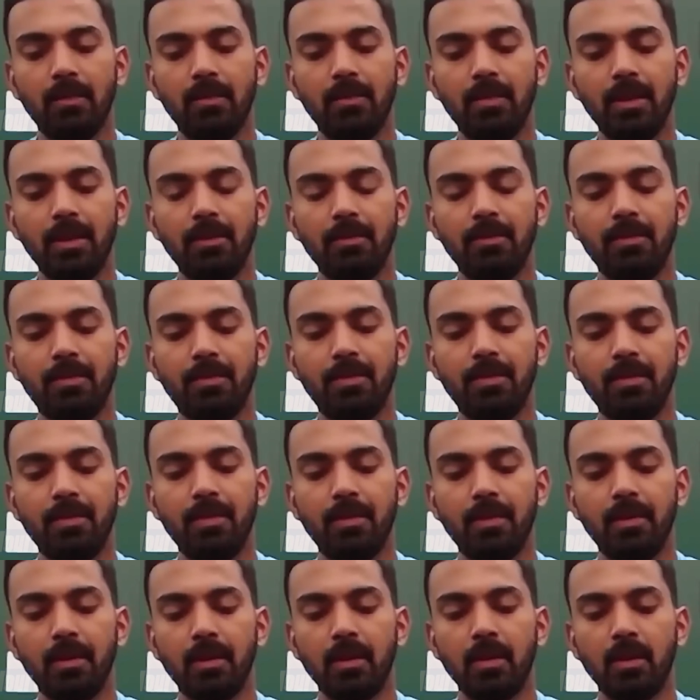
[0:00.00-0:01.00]
we've
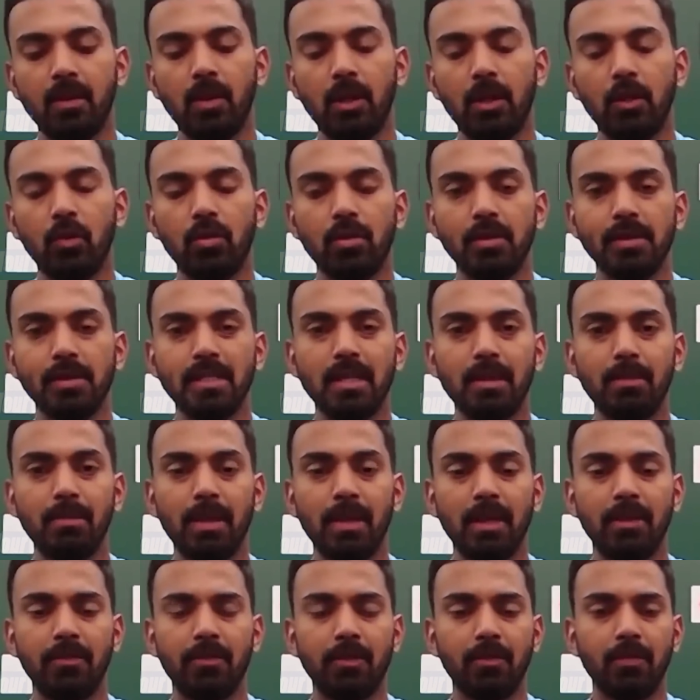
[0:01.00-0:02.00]
quite honestly
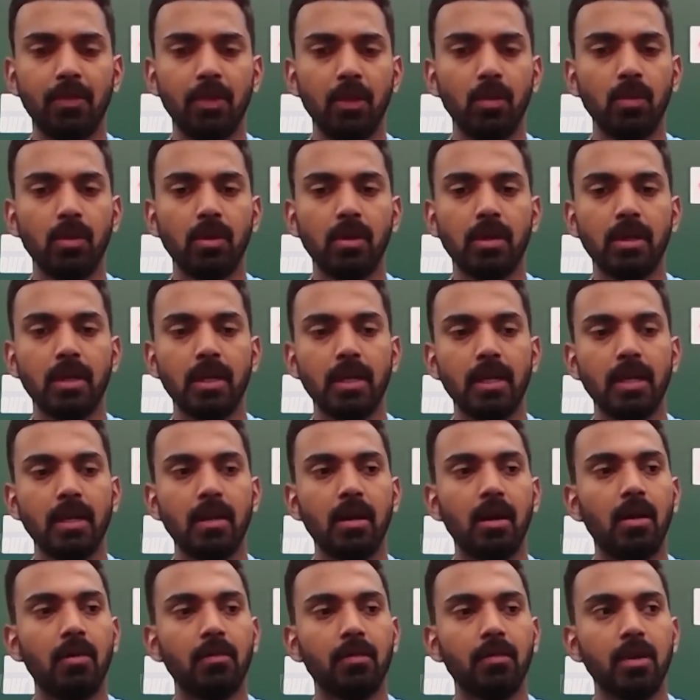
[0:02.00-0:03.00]
played 50 over cricket
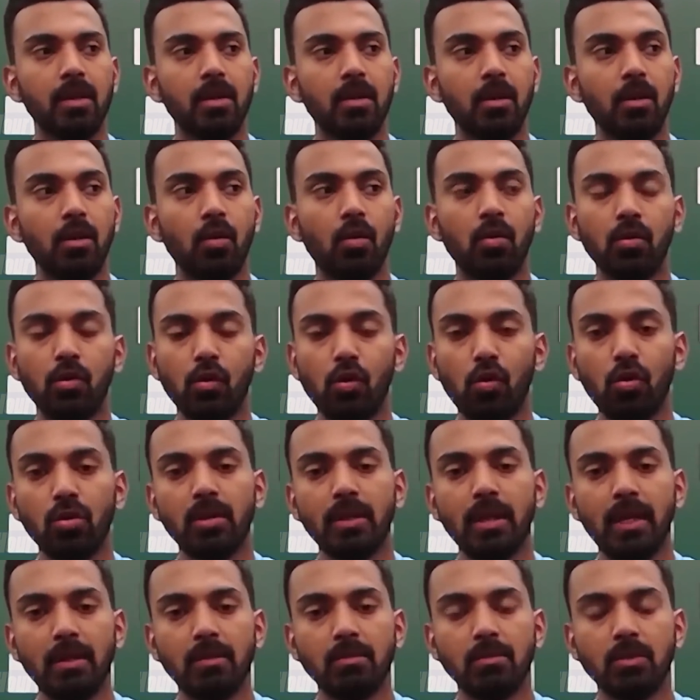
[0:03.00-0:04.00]
after a long, long
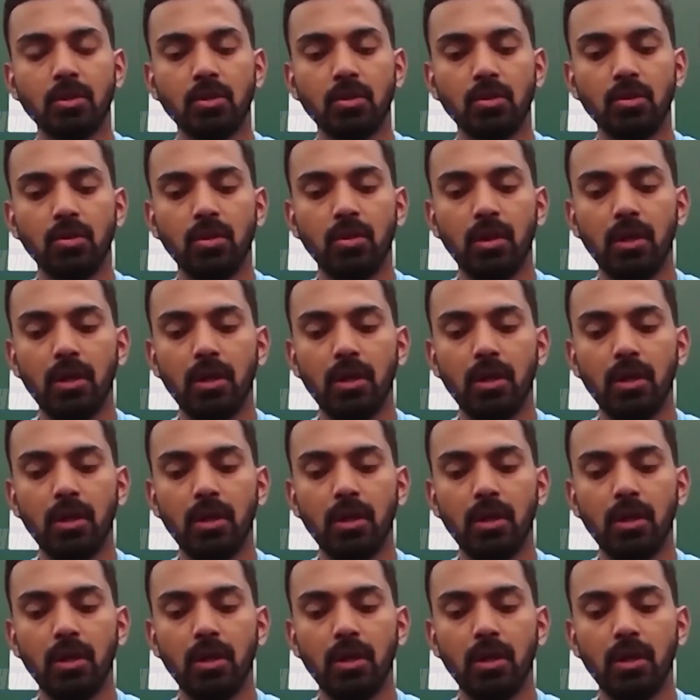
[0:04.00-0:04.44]
time. So